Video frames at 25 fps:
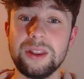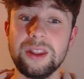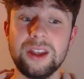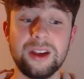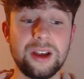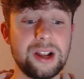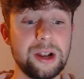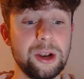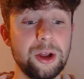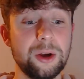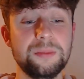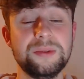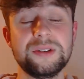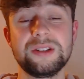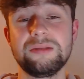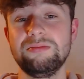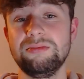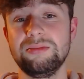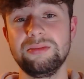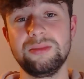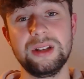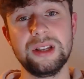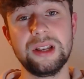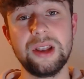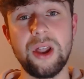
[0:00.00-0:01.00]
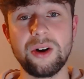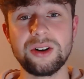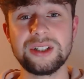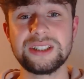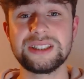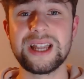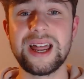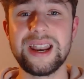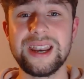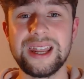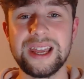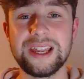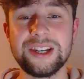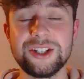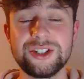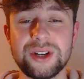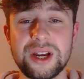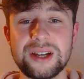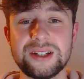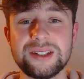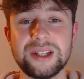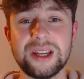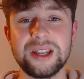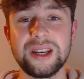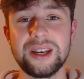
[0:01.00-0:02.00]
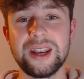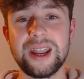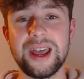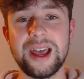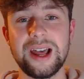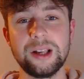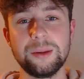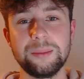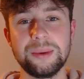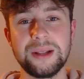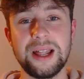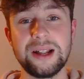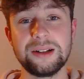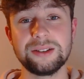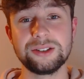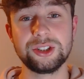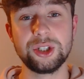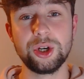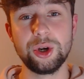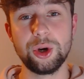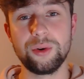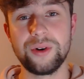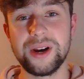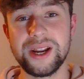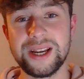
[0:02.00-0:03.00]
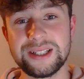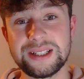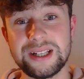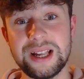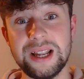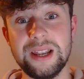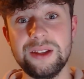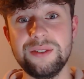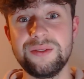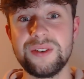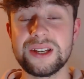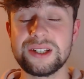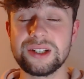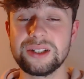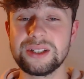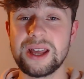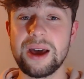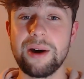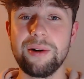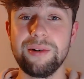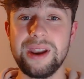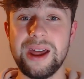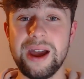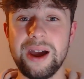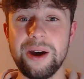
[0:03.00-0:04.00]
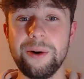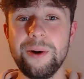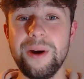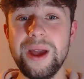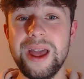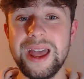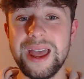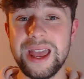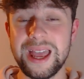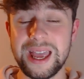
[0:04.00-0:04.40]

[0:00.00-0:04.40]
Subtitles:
The club's long-standing interest in El Bilal Touré has clearly fizzled out now.